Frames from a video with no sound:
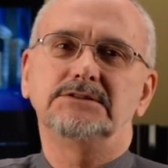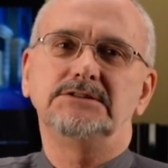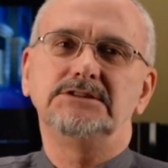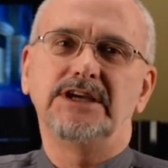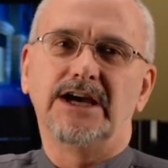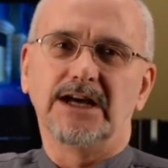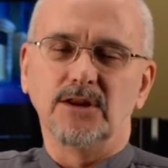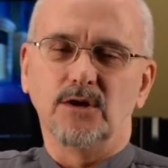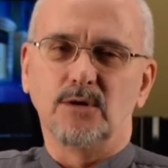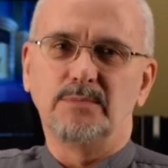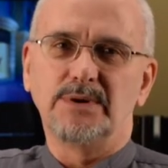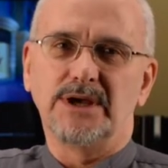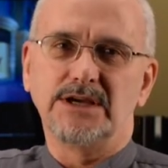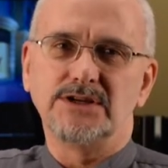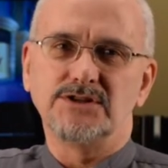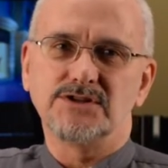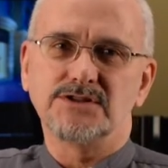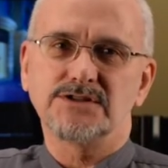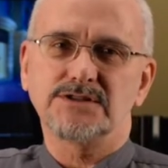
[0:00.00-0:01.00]
yellow
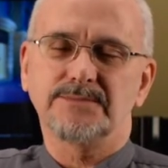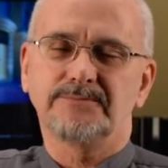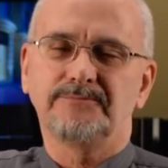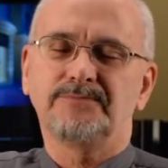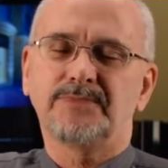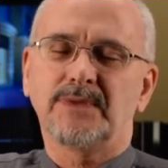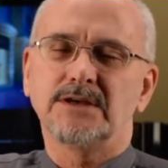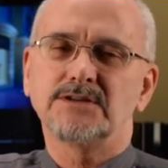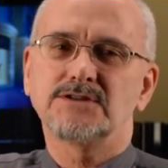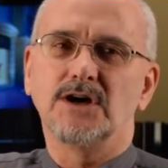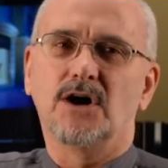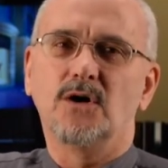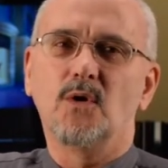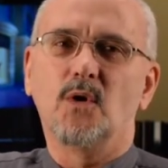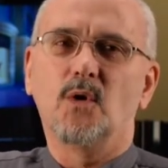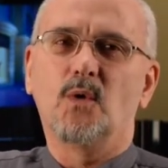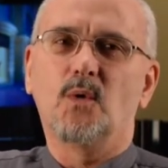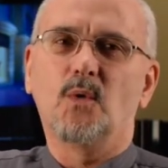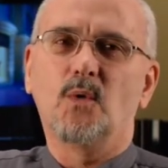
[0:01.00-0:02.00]
pages.
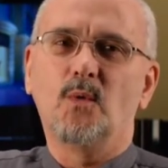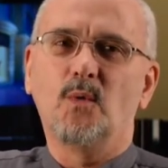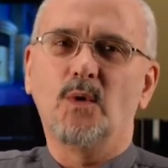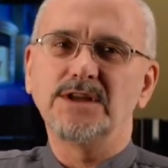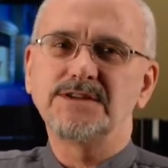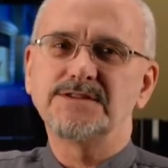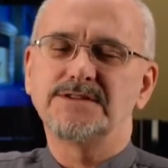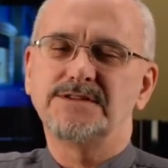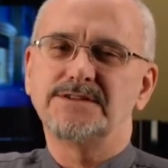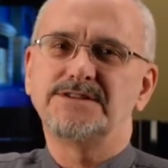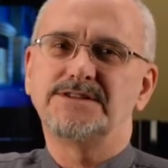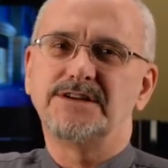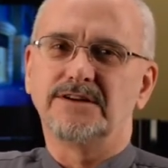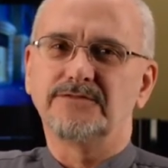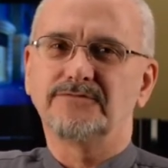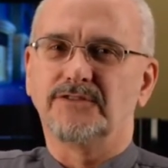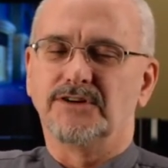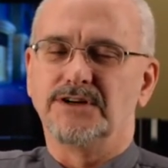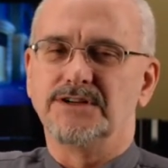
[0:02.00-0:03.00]
So what's the
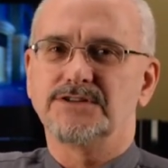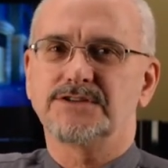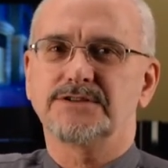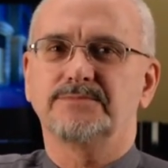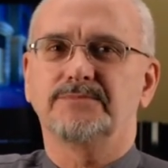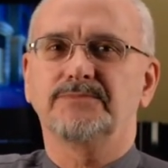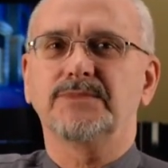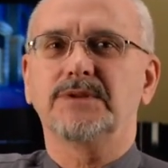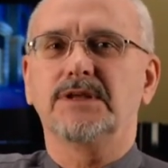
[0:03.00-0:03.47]
difference?